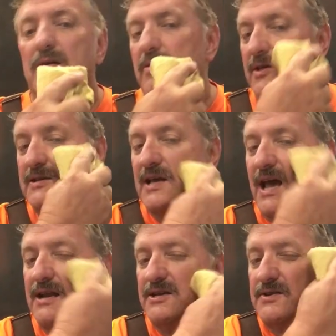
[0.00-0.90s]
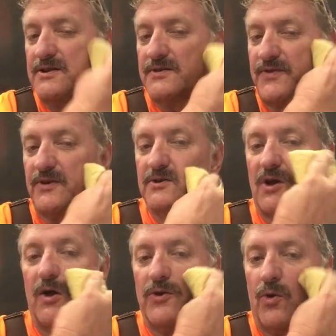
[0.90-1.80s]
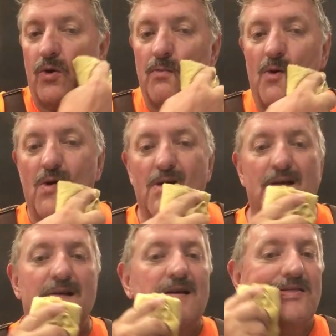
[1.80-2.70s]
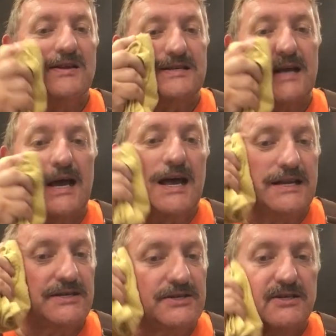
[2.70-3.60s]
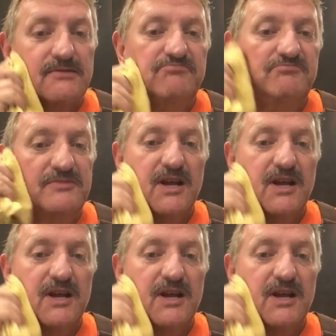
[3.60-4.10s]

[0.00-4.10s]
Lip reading: This side just feels all normal. This side is just,